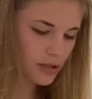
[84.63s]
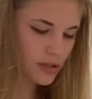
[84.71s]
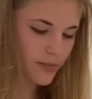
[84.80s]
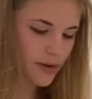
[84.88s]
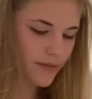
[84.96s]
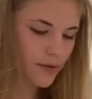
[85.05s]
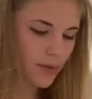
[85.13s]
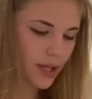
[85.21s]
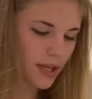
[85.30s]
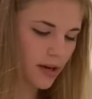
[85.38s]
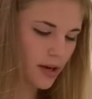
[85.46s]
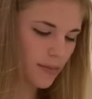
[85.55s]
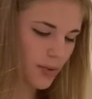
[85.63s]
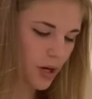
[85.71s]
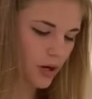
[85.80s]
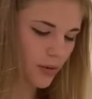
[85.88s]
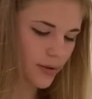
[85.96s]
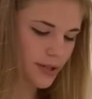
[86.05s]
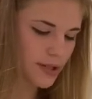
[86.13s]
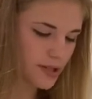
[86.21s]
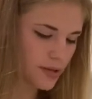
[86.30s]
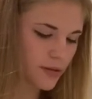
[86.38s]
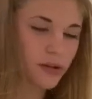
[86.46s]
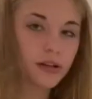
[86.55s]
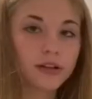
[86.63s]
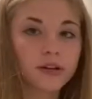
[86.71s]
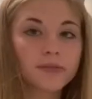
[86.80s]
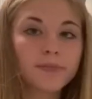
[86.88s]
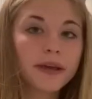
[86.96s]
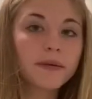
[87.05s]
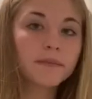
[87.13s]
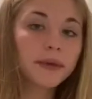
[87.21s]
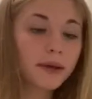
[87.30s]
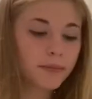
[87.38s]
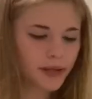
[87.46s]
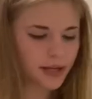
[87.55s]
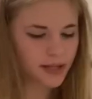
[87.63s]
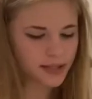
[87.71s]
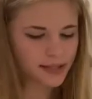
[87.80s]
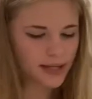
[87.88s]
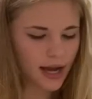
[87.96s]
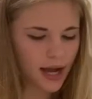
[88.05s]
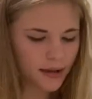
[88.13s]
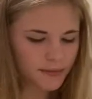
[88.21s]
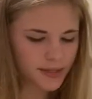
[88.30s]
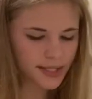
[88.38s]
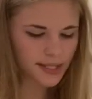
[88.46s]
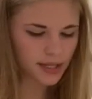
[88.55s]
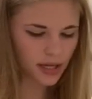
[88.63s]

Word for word: So whenever we hear him bark, we just do the little beep beep and he stops.